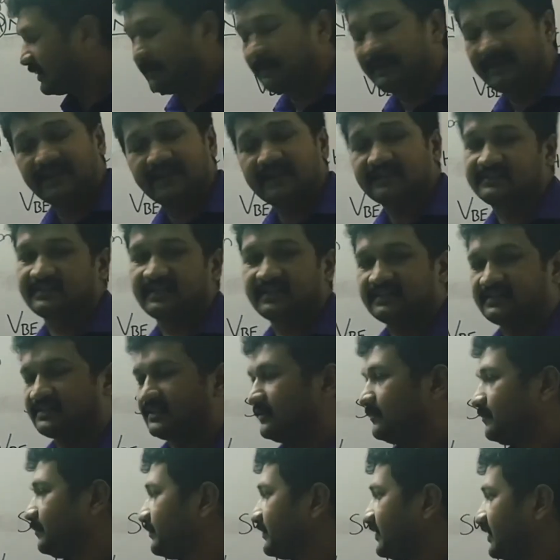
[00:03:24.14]
emitter
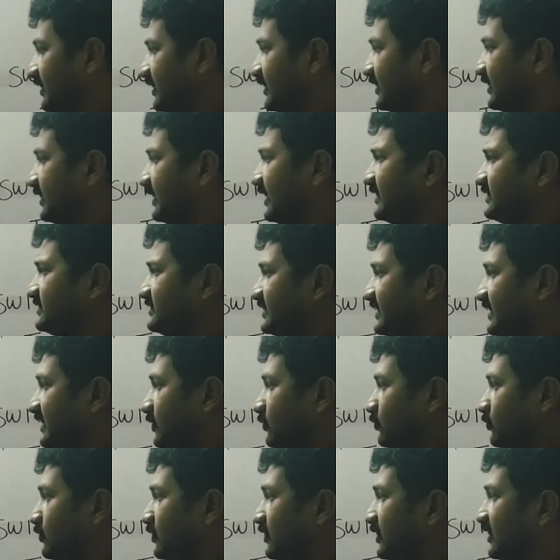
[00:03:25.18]
junction. Let's see
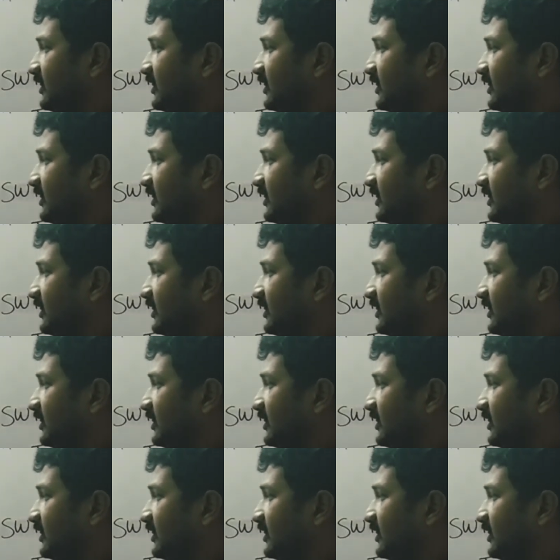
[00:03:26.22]
now.